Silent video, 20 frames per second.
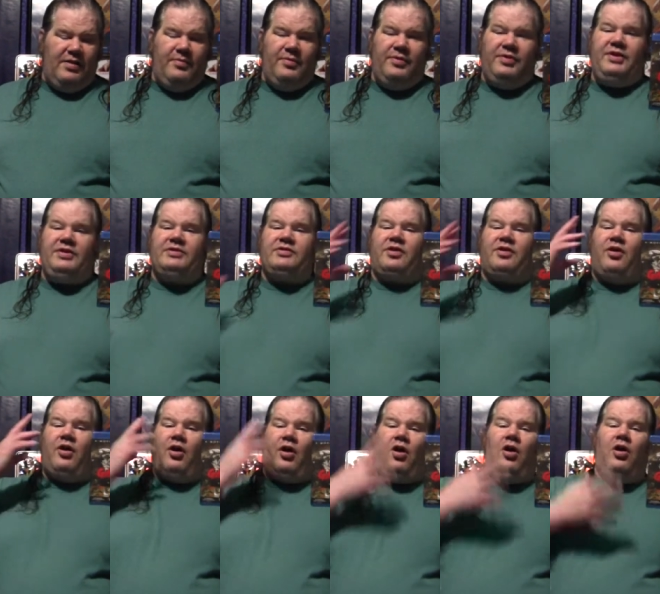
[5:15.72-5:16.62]
These
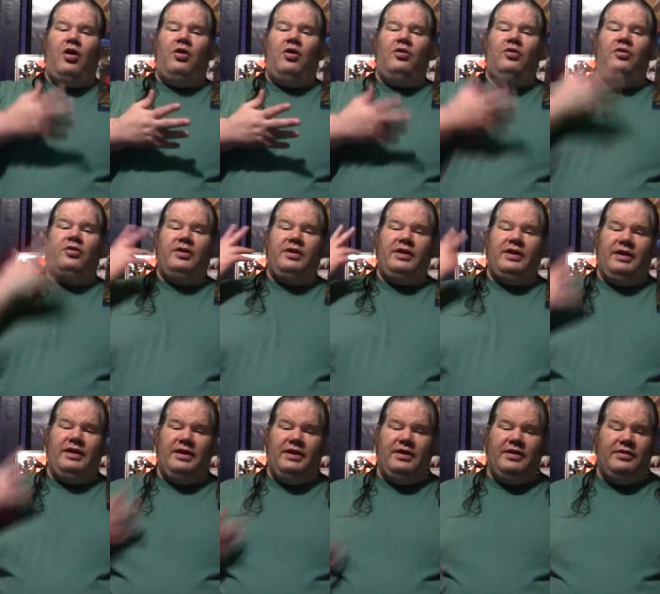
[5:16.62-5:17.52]
are all
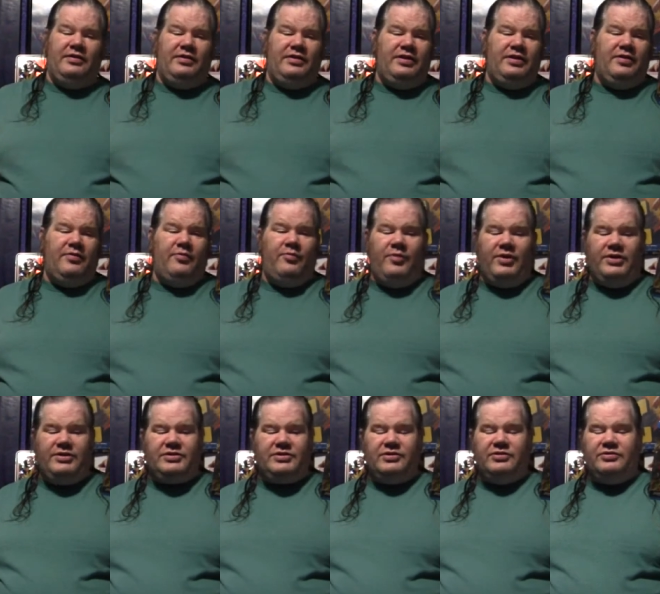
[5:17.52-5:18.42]
in the
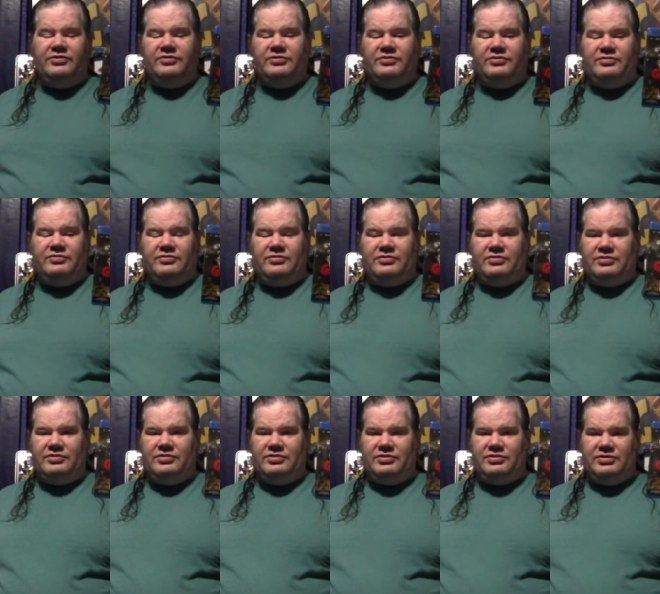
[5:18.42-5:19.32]
original
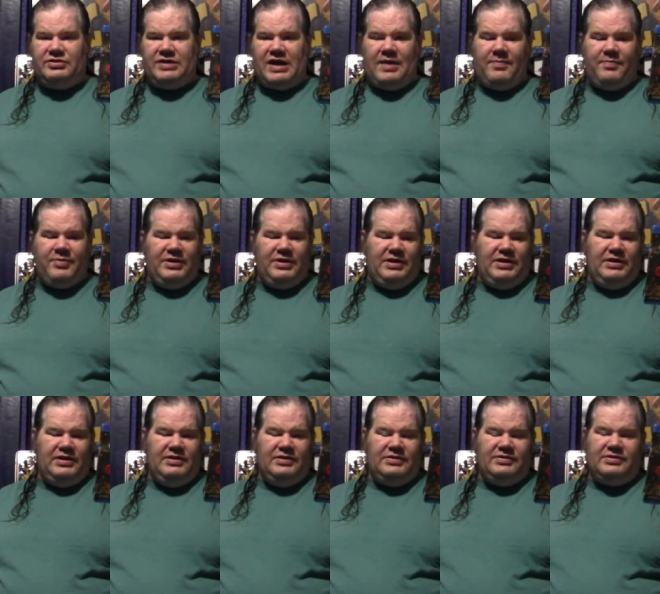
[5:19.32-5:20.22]

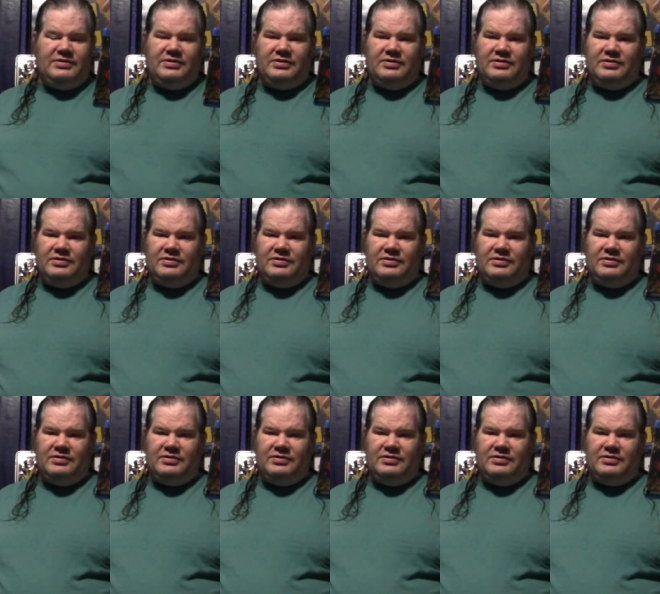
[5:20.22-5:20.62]
Japanese